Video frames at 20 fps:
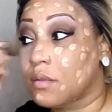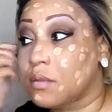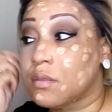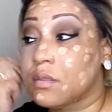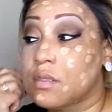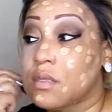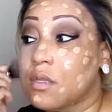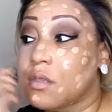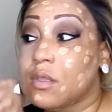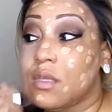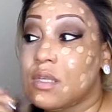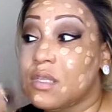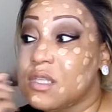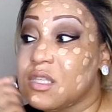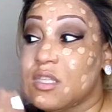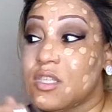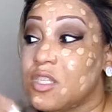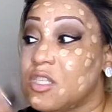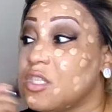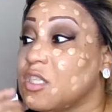So this
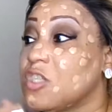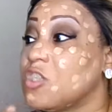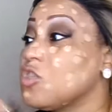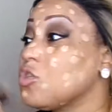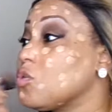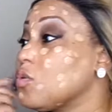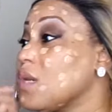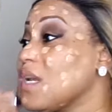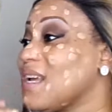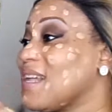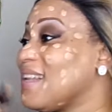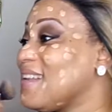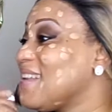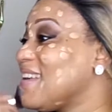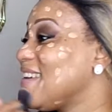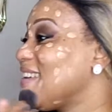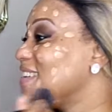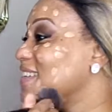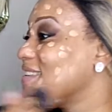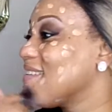is
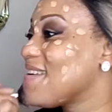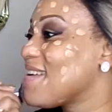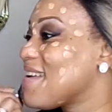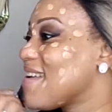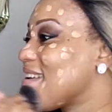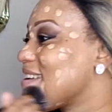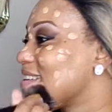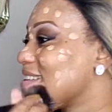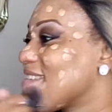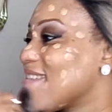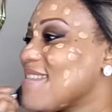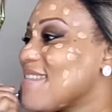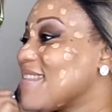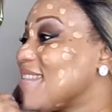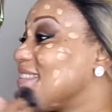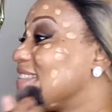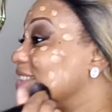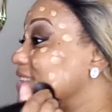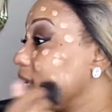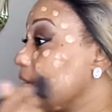strictly
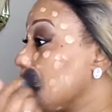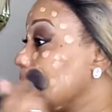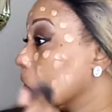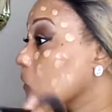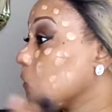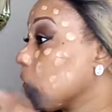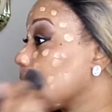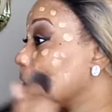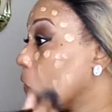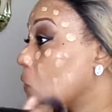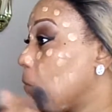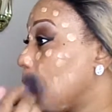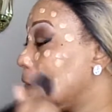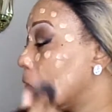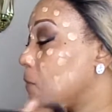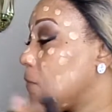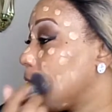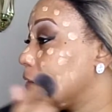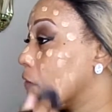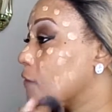just the
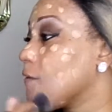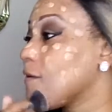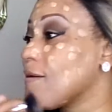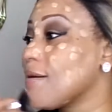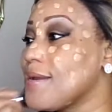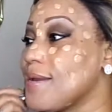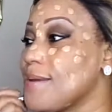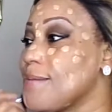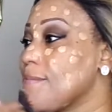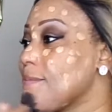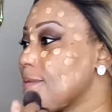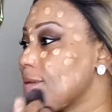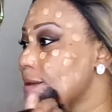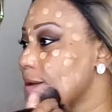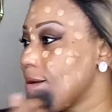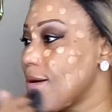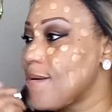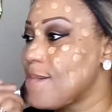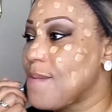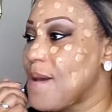BB cream
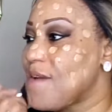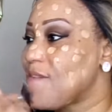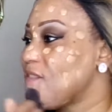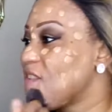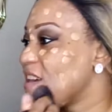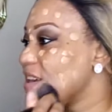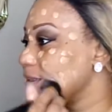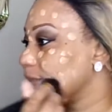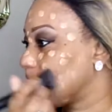on my face.